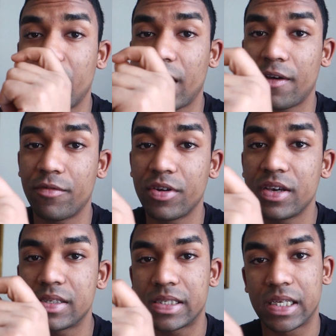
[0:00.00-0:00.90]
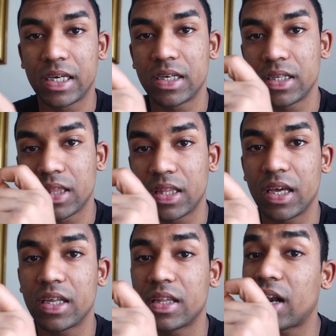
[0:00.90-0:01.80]
every single
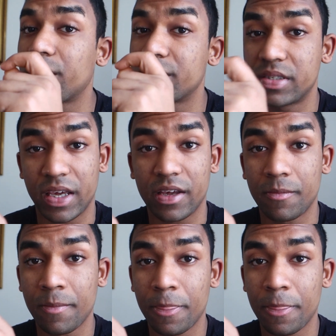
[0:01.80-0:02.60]
thing that I'm saying.